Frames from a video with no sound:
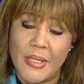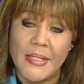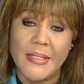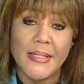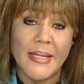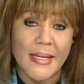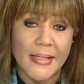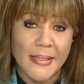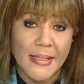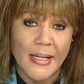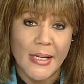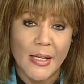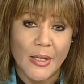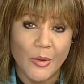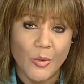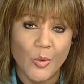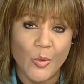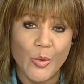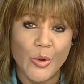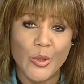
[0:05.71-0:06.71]
I sat
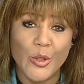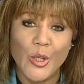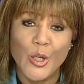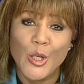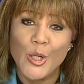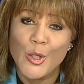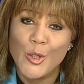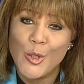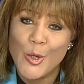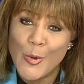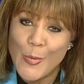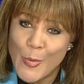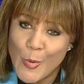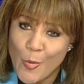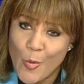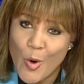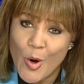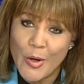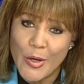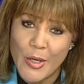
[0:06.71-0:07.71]
down with a
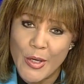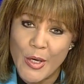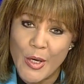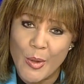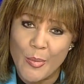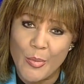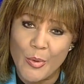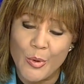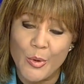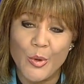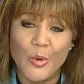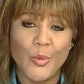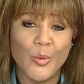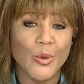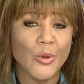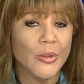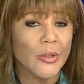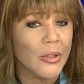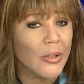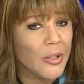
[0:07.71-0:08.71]
Milwaukee couple who
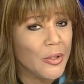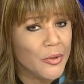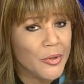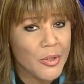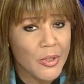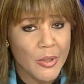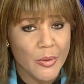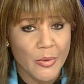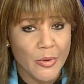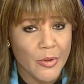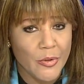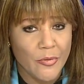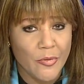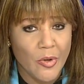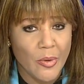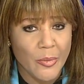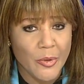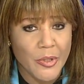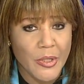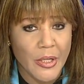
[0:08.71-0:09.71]
worked closely with the
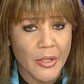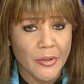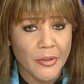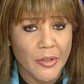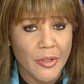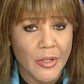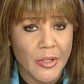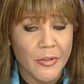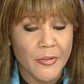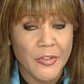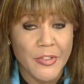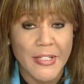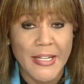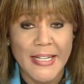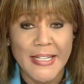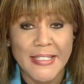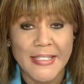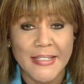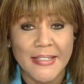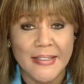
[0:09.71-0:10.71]
former Secretary of
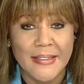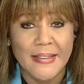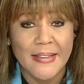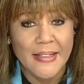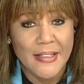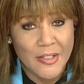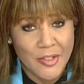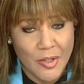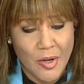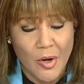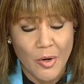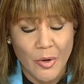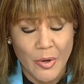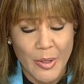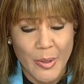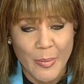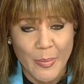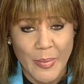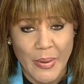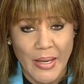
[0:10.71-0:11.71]
State and saw her
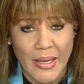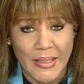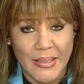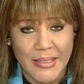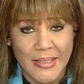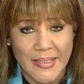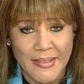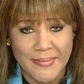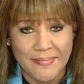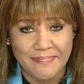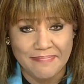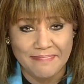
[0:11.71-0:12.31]
impact.